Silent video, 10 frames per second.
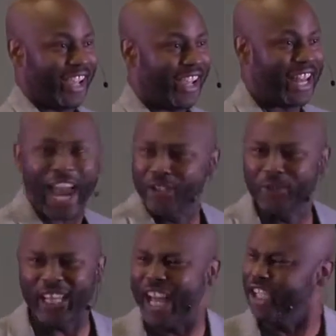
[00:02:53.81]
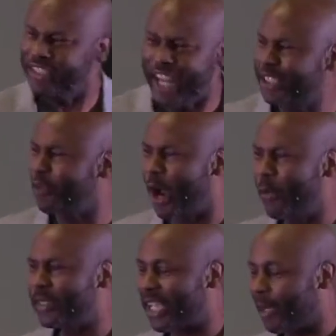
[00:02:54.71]
And Angel was like, There's nothing wrong
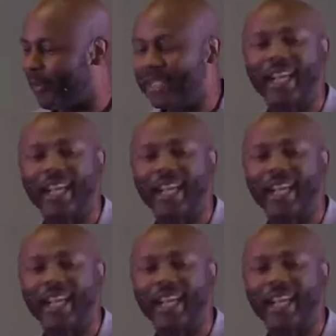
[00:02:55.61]
with second place.